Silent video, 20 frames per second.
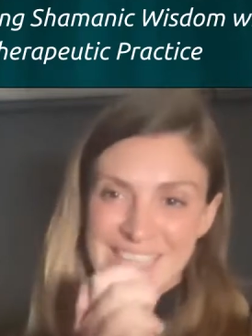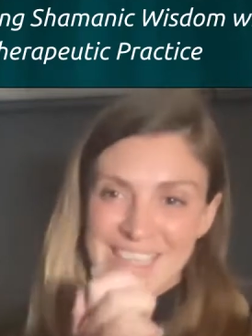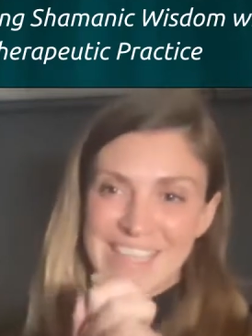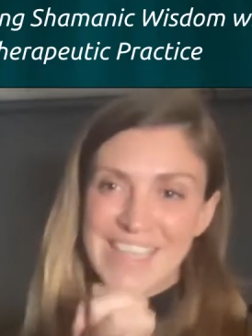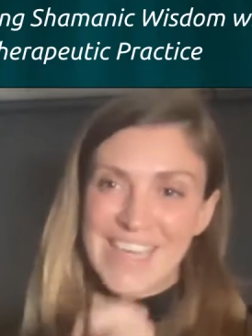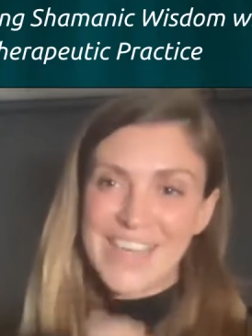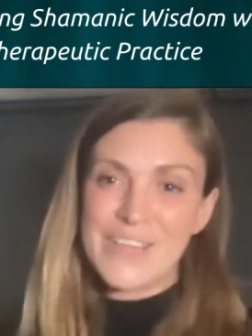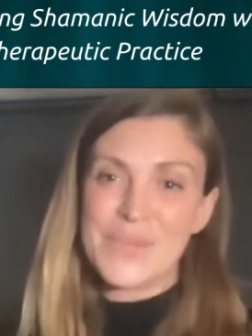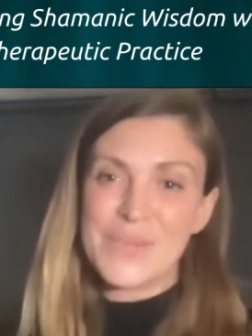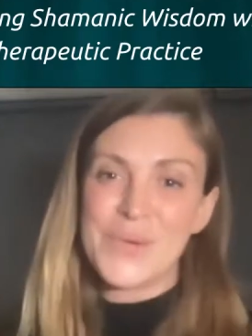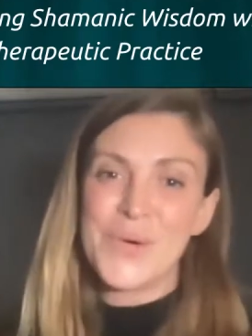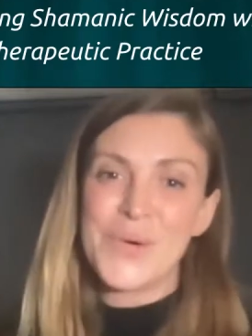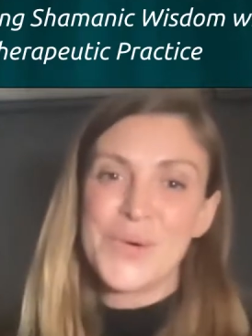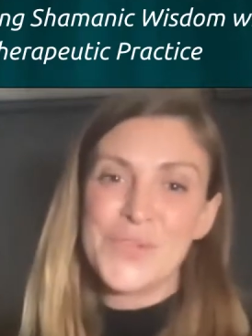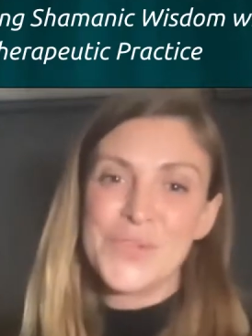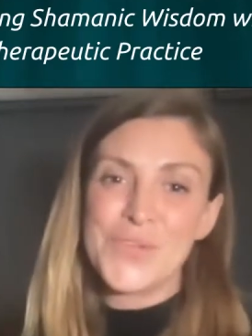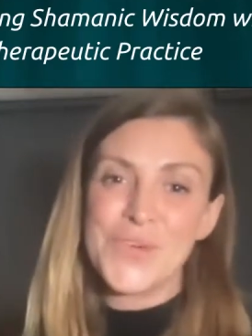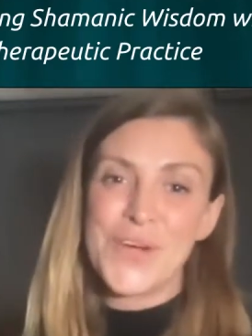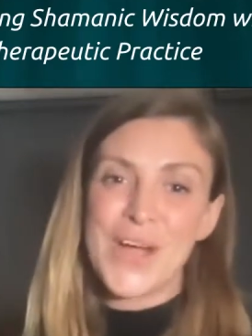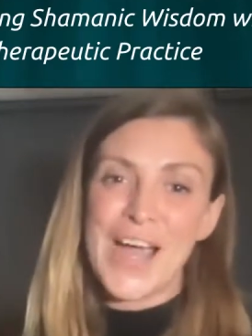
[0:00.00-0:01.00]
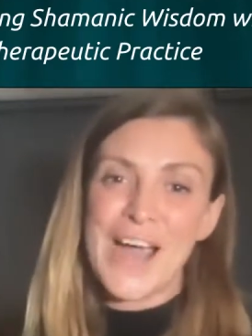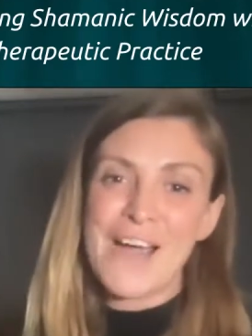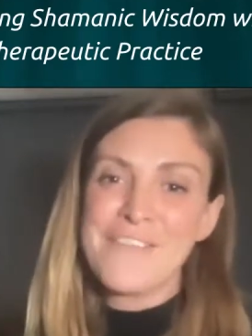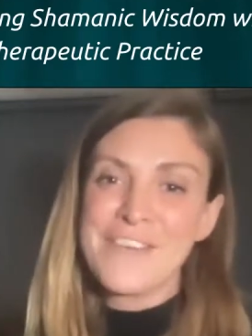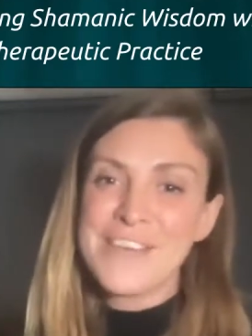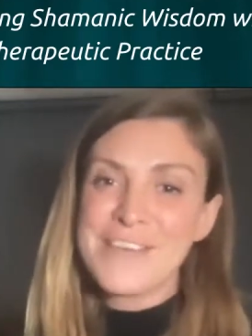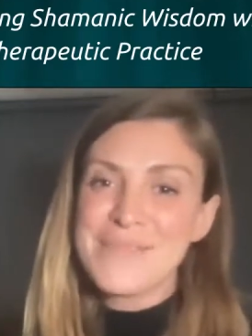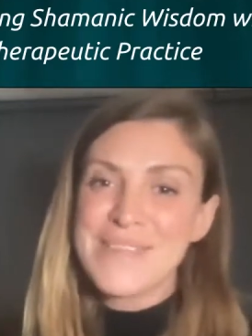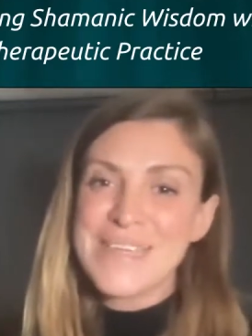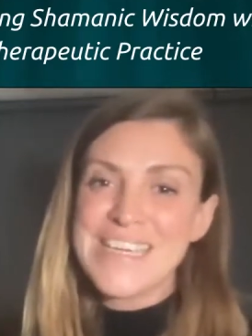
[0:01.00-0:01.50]
Thank you all for
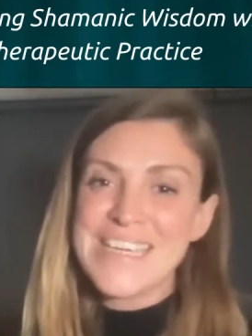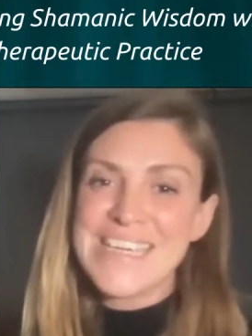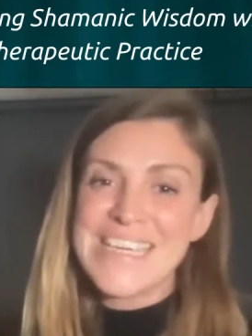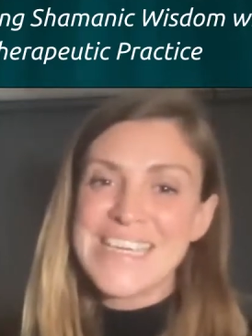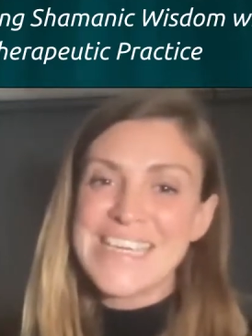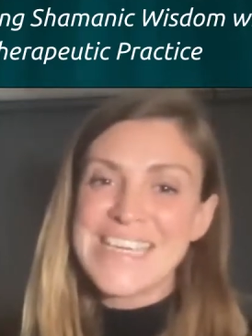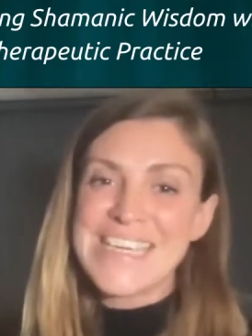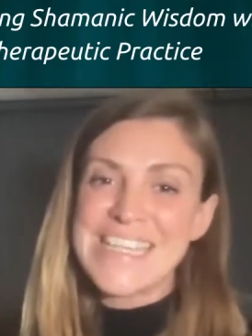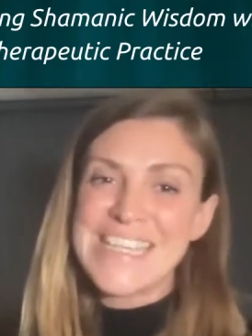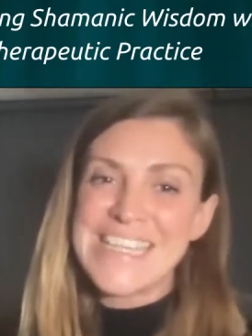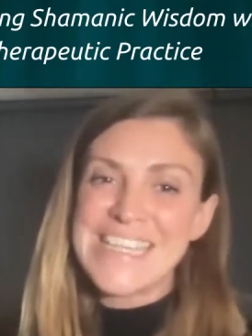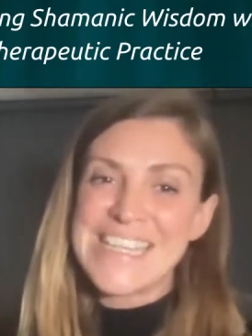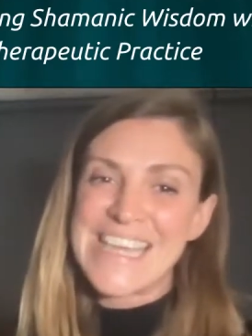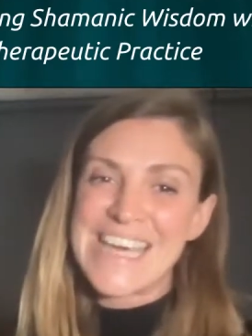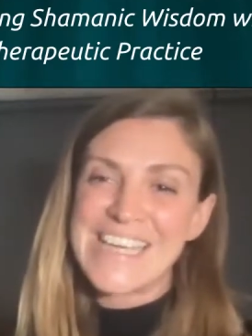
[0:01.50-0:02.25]
having me.